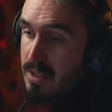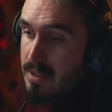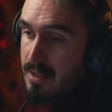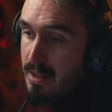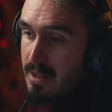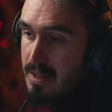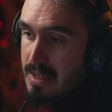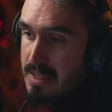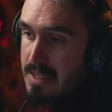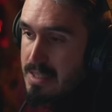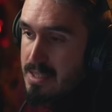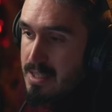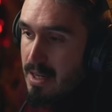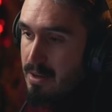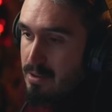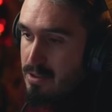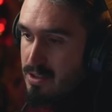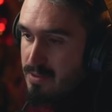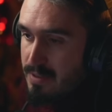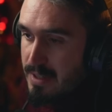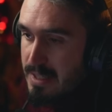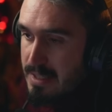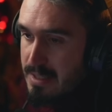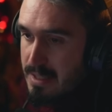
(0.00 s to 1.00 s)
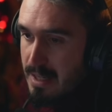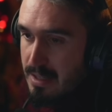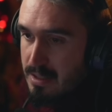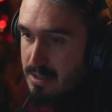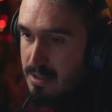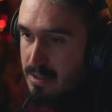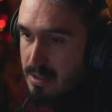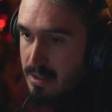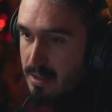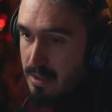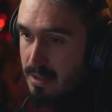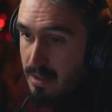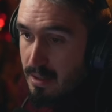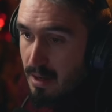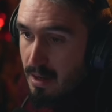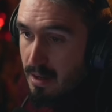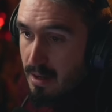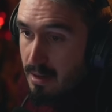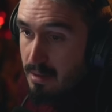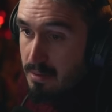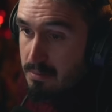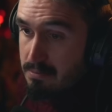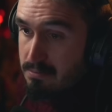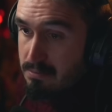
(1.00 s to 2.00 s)
that it sounds fantastic, and
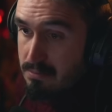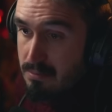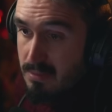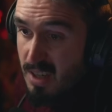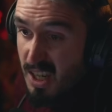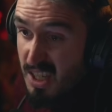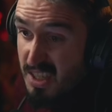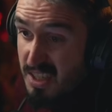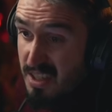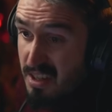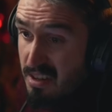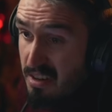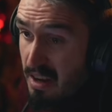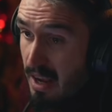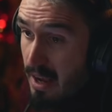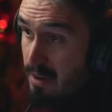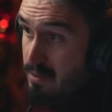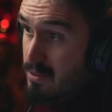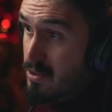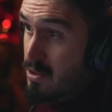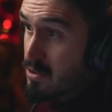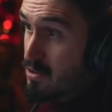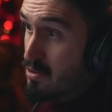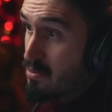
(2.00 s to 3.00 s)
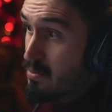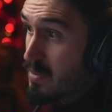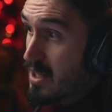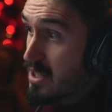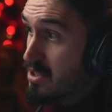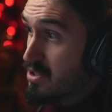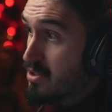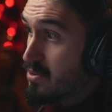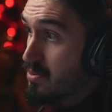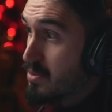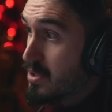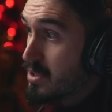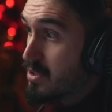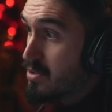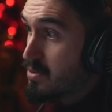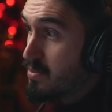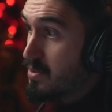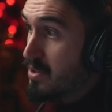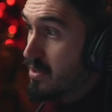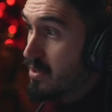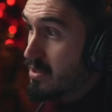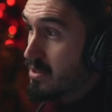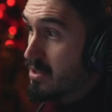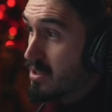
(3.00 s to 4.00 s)
I didn't have to do much to it, to
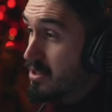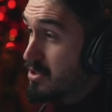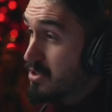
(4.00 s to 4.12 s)
be honest.